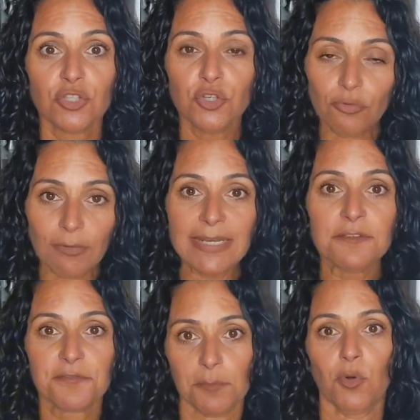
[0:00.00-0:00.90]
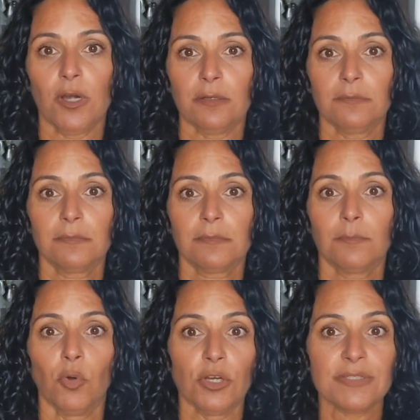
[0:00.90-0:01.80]
You're ready for more
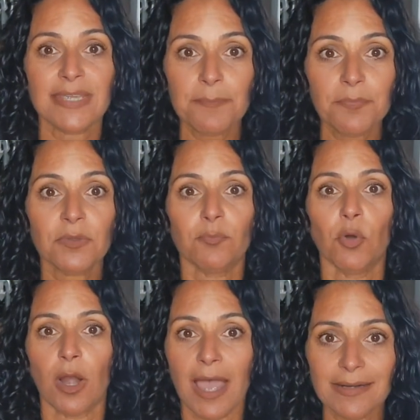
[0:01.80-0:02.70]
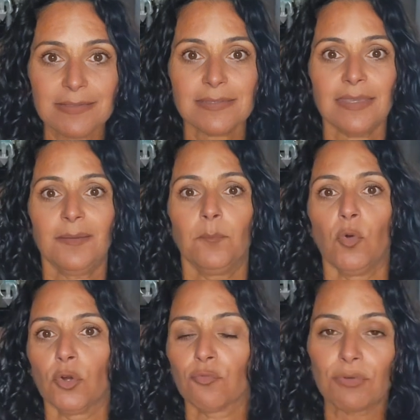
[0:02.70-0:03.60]
depth, more honesty,
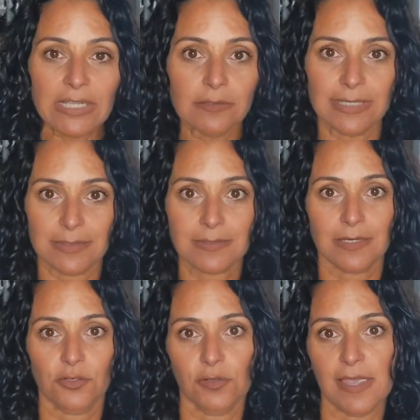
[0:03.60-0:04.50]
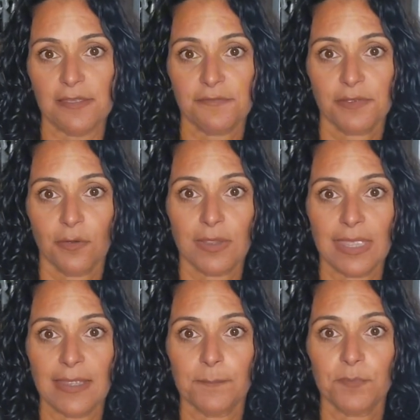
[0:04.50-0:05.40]
more realness in your life,
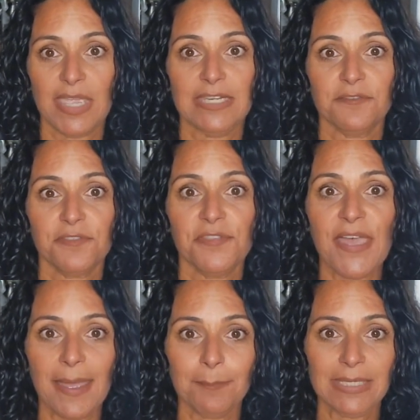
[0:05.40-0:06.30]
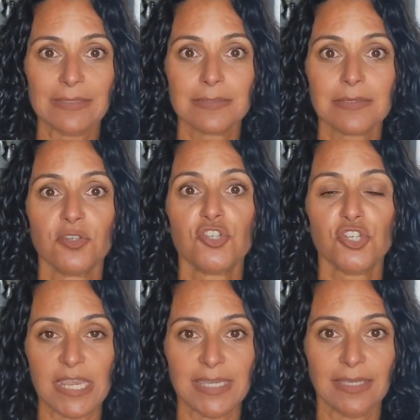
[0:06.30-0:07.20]
okay? And if that means
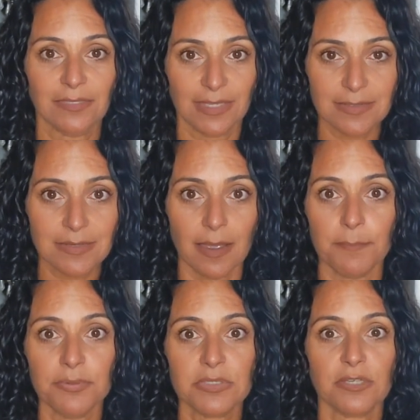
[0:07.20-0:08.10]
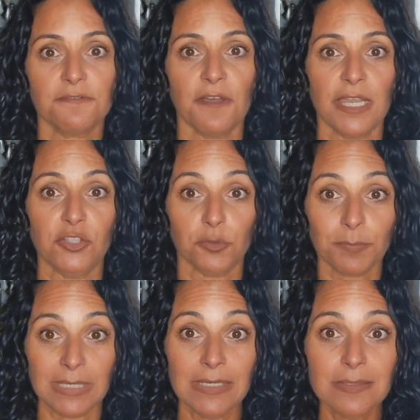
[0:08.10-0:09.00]
shaking things up to find your
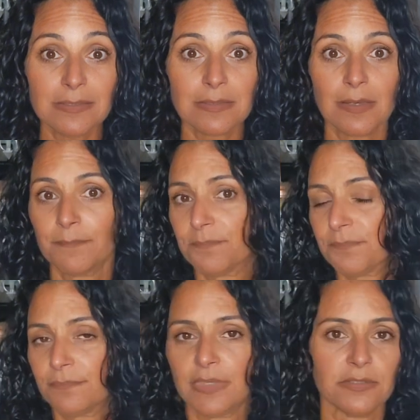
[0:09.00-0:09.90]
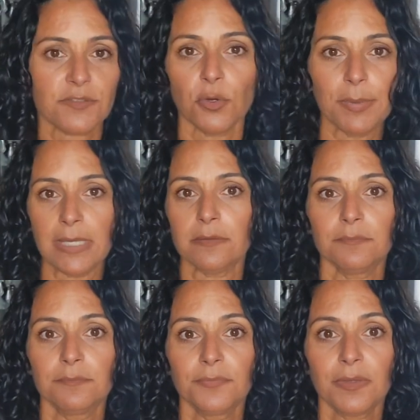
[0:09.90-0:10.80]
peace, then so be it,
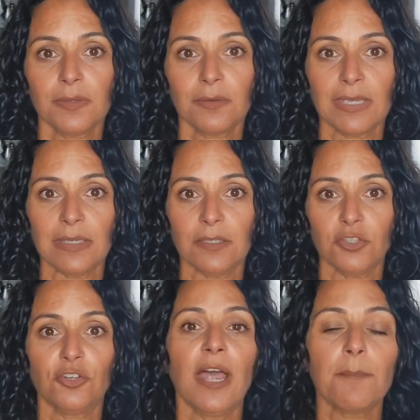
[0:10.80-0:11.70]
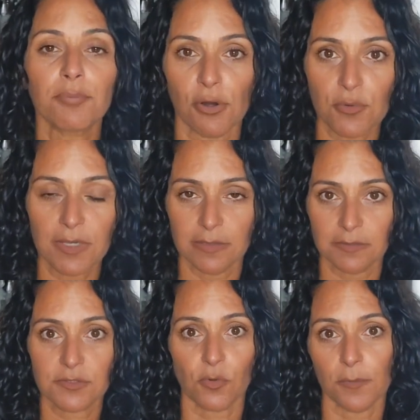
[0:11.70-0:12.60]
okay? You're not
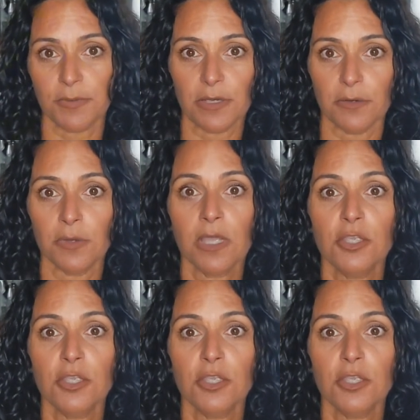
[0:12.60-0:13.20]
broken, Scorpio.